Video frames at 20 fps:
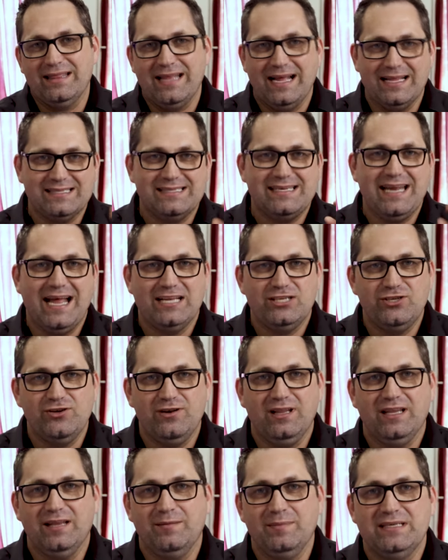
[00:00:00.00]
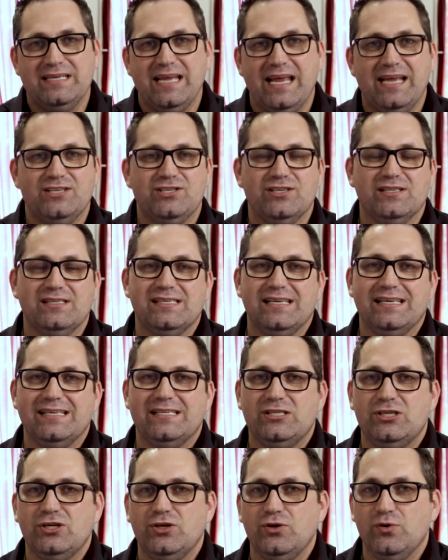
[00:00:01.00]
that statute of limitations, is
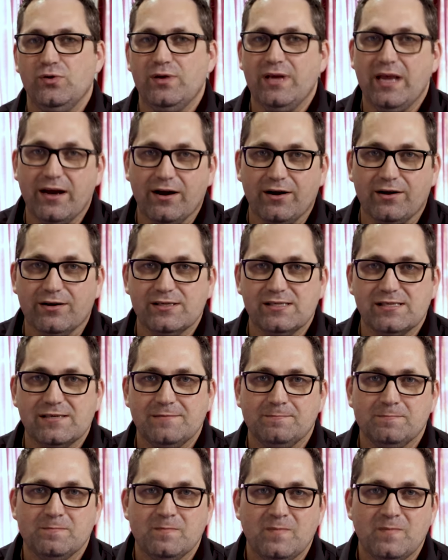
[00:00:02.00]
two years.